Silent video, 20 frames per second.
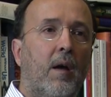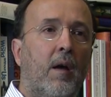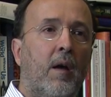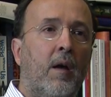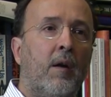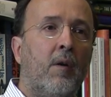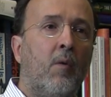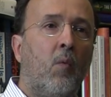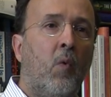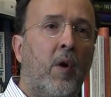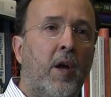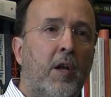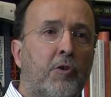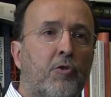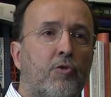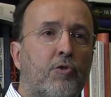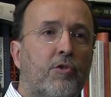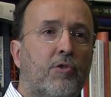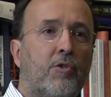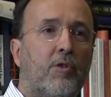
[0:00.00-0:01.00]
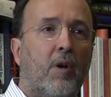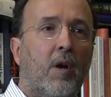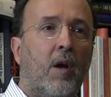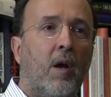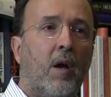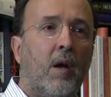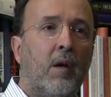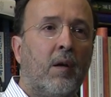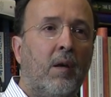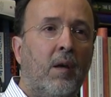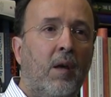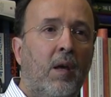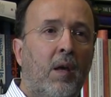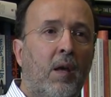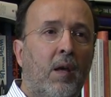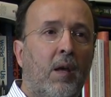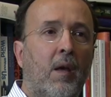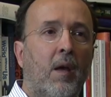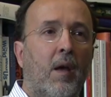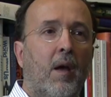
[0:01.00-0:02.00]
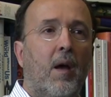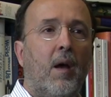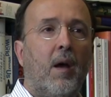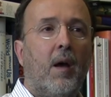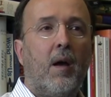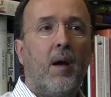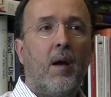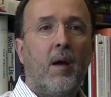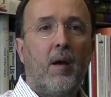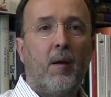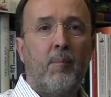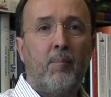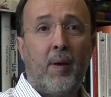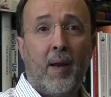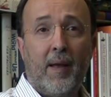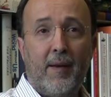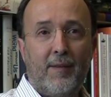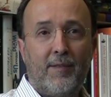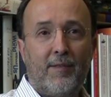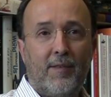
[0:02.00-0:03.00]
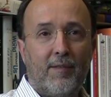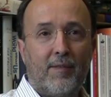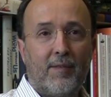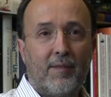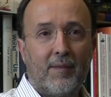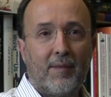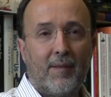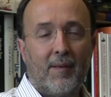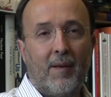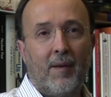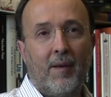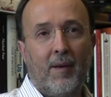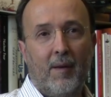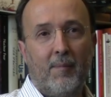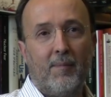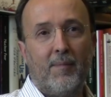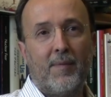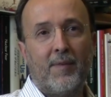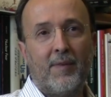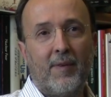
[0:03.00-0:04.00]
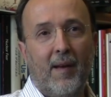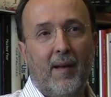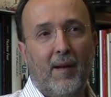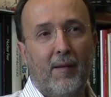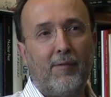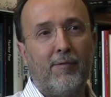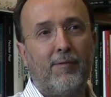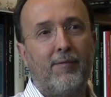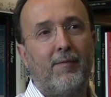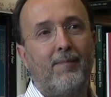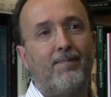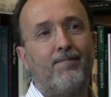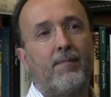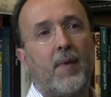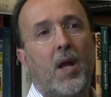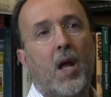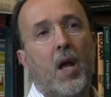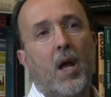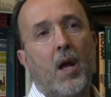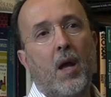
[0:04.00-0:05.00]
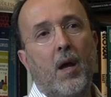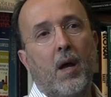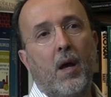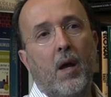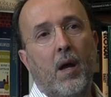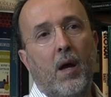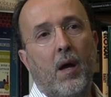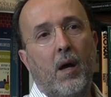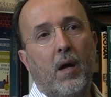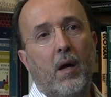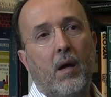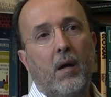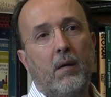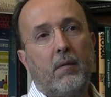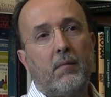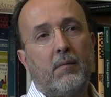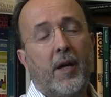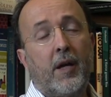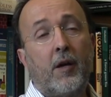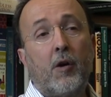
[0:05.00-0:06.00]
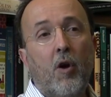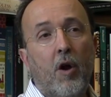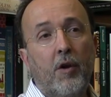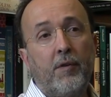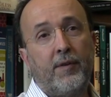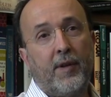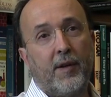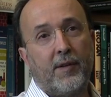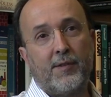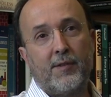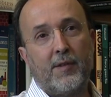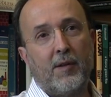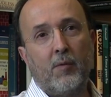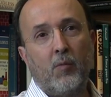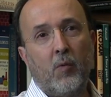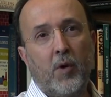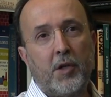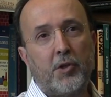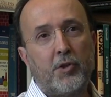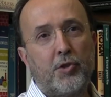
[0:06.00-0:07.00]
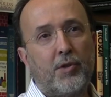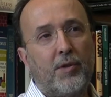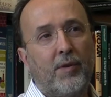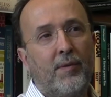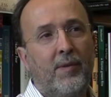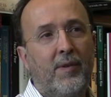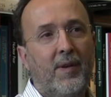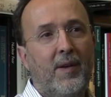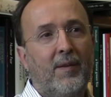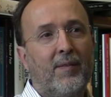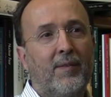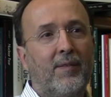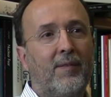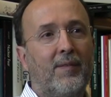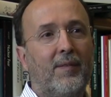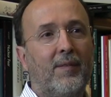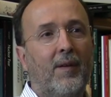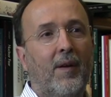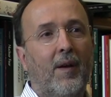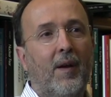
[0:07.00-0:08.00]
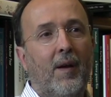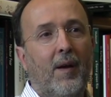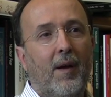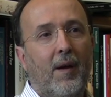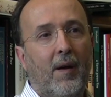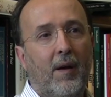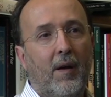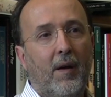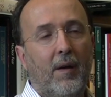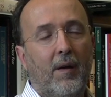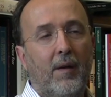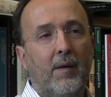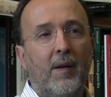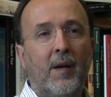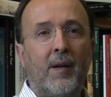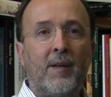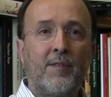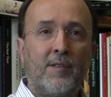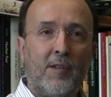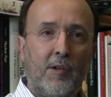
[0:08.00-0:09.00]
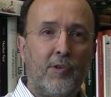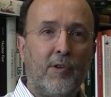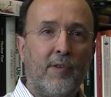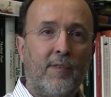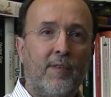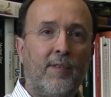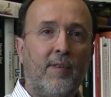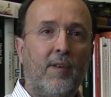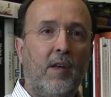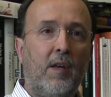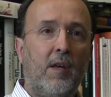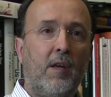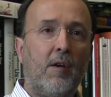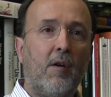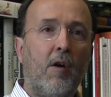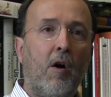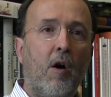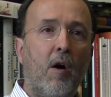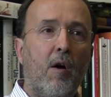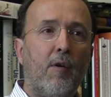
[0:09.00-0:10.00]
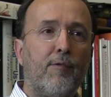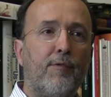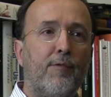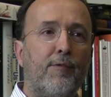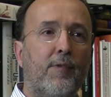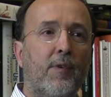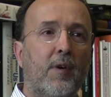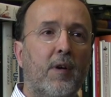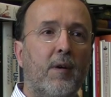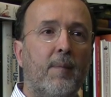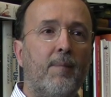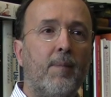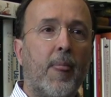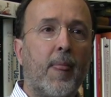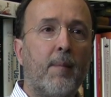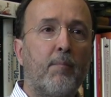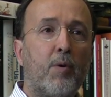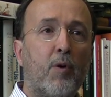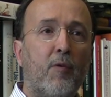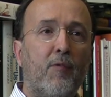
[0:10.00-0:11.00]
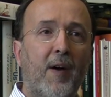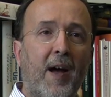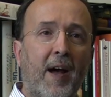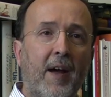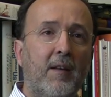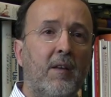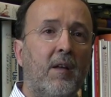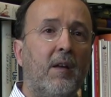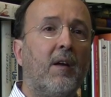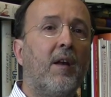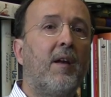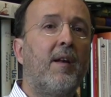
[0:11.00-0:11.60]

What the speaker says: in which he places himself, a context in which this exigency of providing a